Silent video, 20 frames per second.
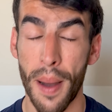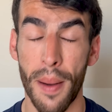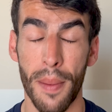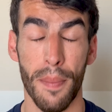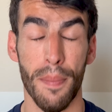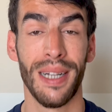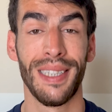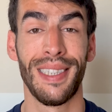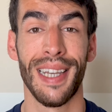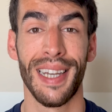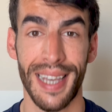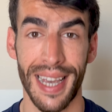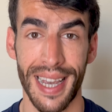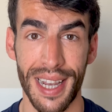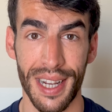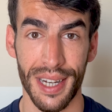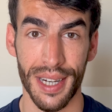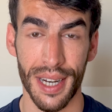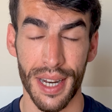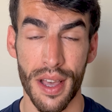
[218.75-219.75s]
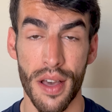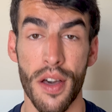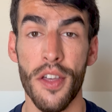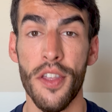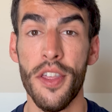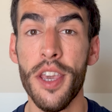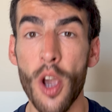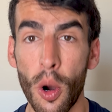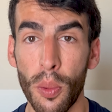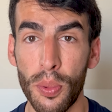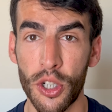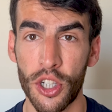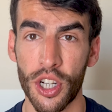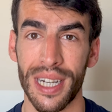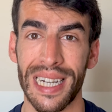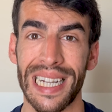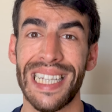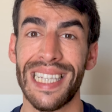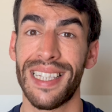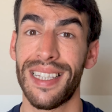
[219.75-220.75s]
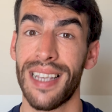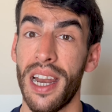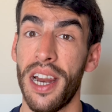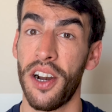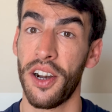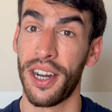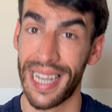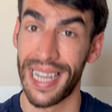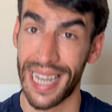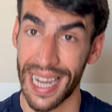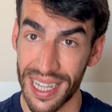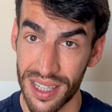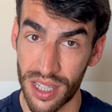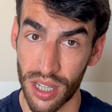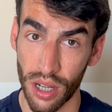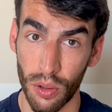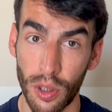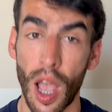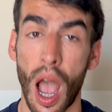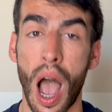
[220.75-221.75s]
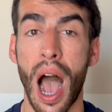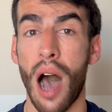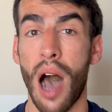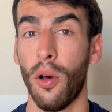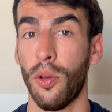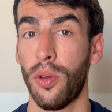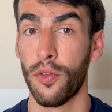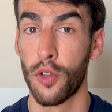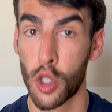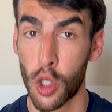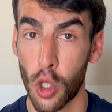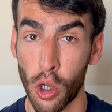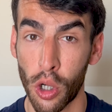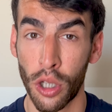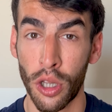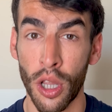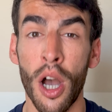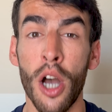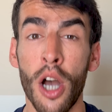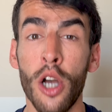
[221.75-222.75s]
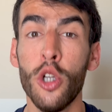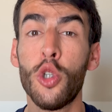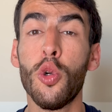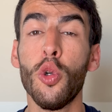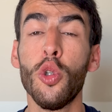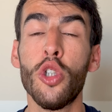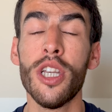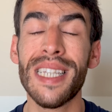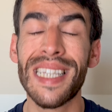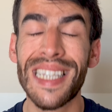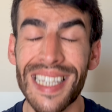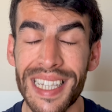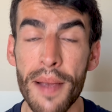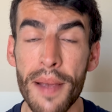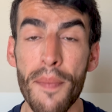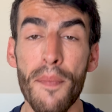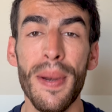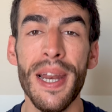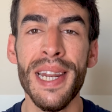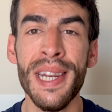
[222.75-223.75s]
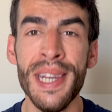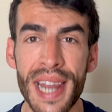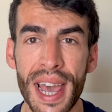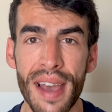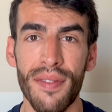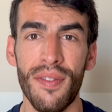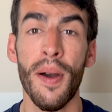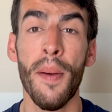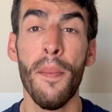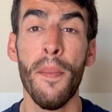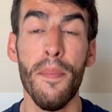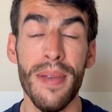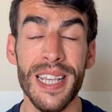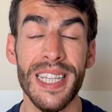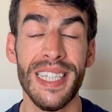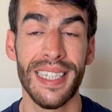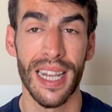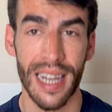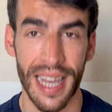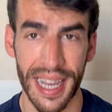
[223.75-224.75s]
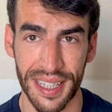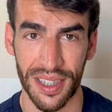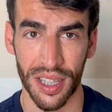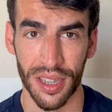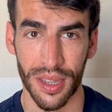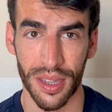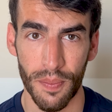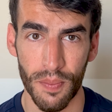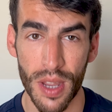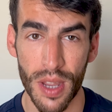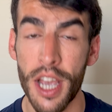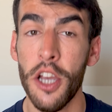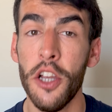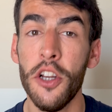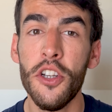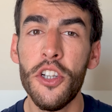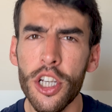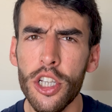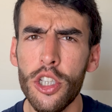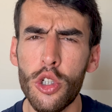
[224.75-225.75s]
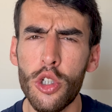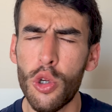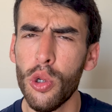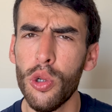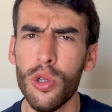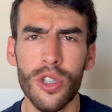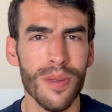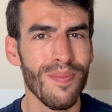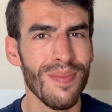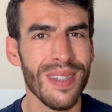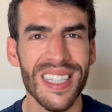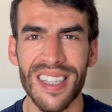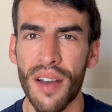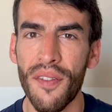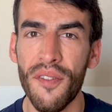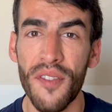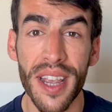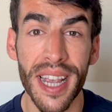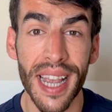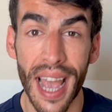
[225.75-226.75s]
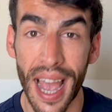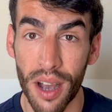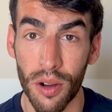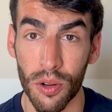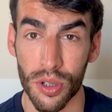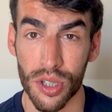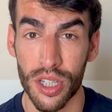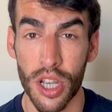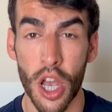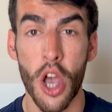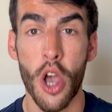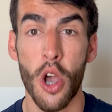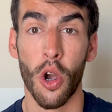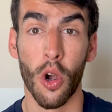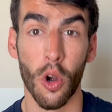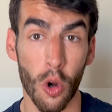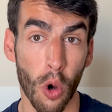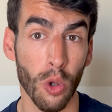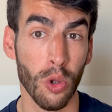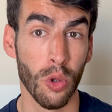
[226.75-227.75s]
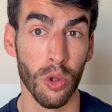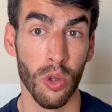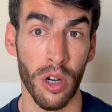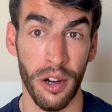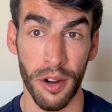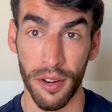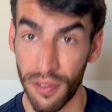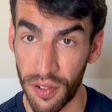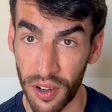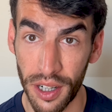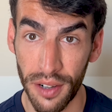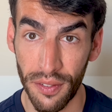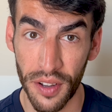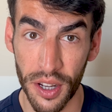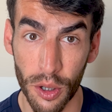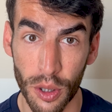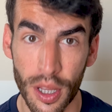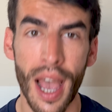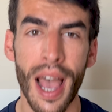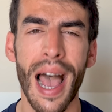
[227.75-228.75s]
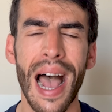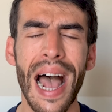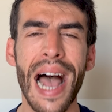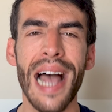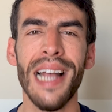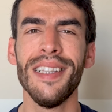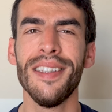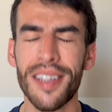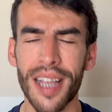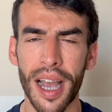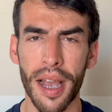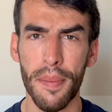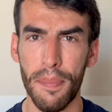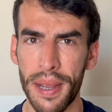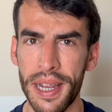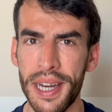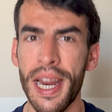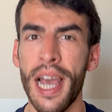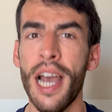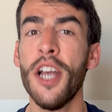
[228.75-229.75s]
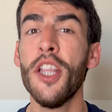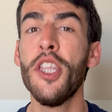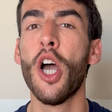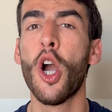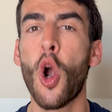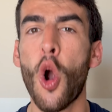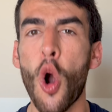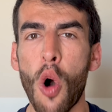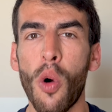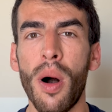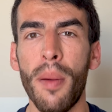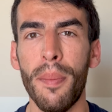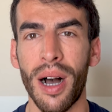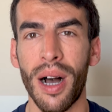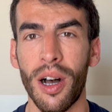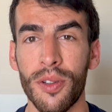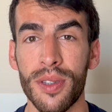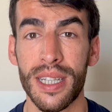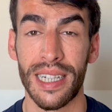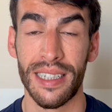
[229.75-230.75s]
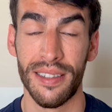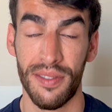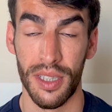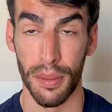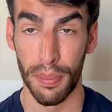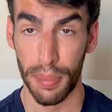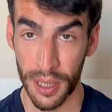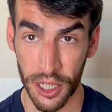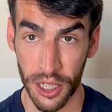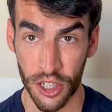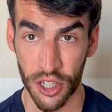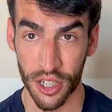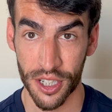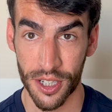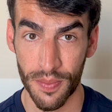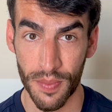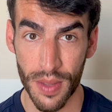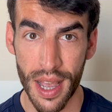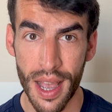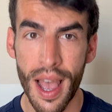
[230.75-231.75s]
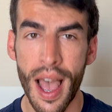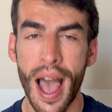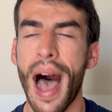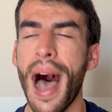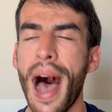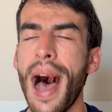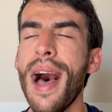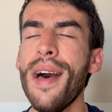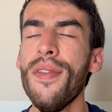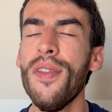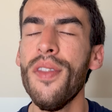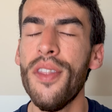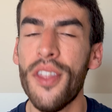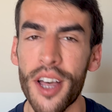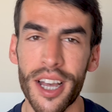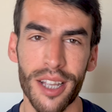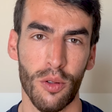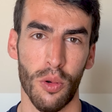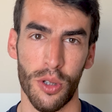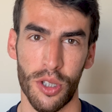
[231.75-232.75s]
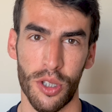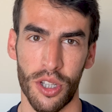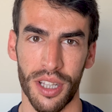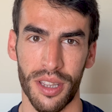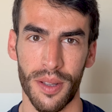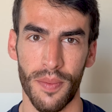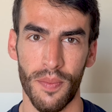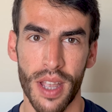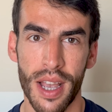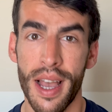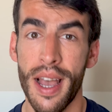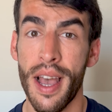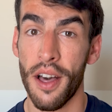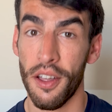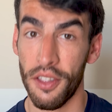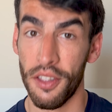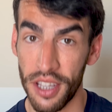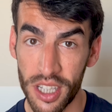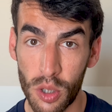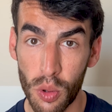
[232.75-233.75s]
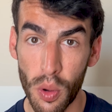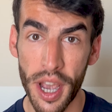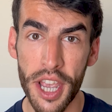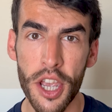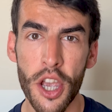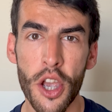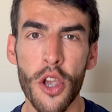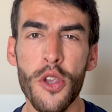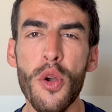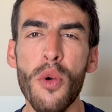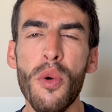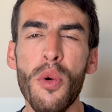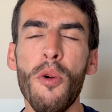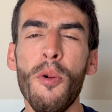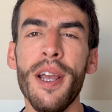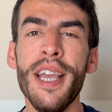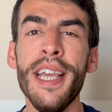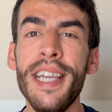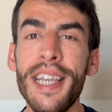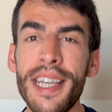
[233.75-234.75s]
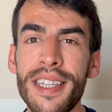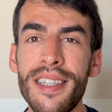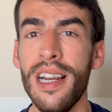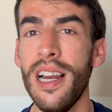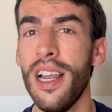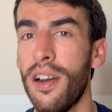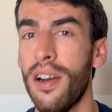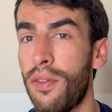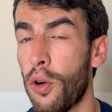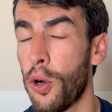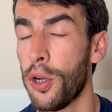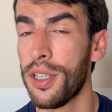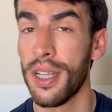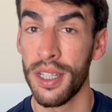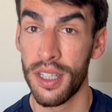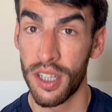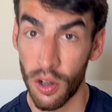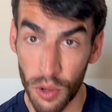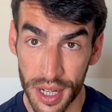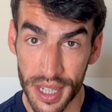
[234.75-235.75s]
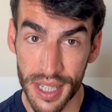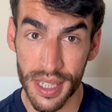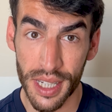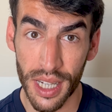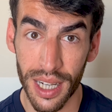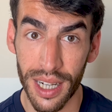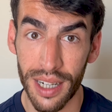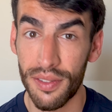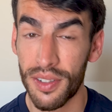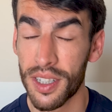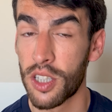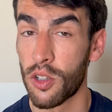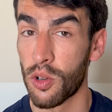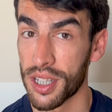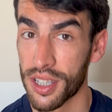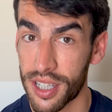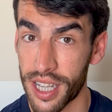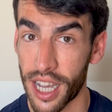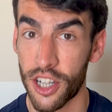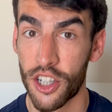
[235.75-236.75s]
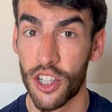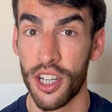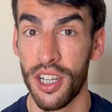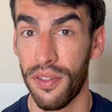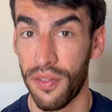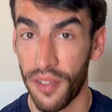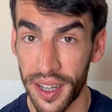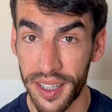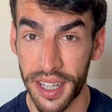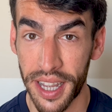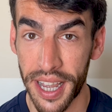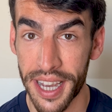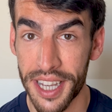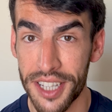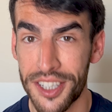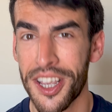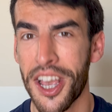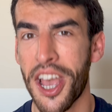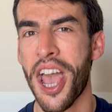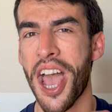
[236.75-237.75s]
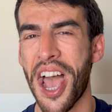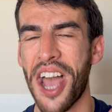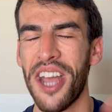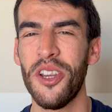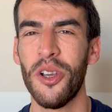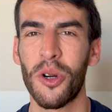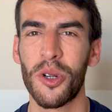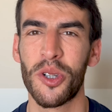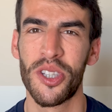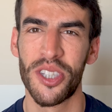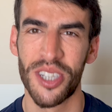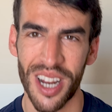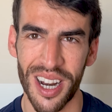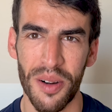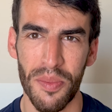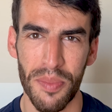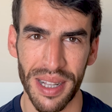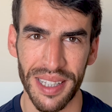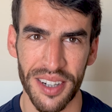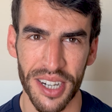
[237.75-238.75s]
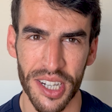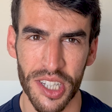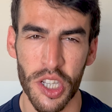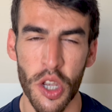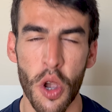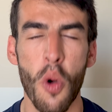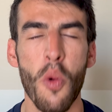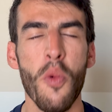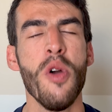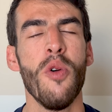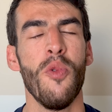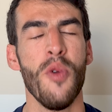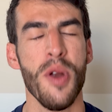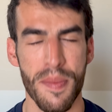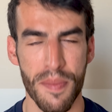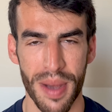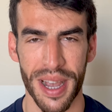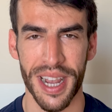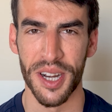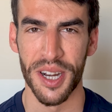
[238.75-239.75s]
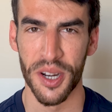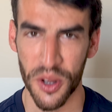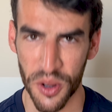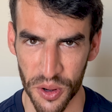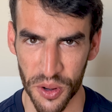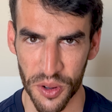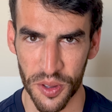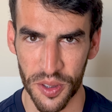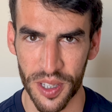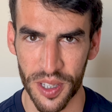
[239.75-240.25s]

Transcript: But again, the option Seller Cancelled out of stock should simply never be selected. Just choose something else. Go to the refund field and type in the whole amount of the purchase. And that was it. This way, you will easily avoid the risk of a transaction defect case, and your seller metrics will remain good.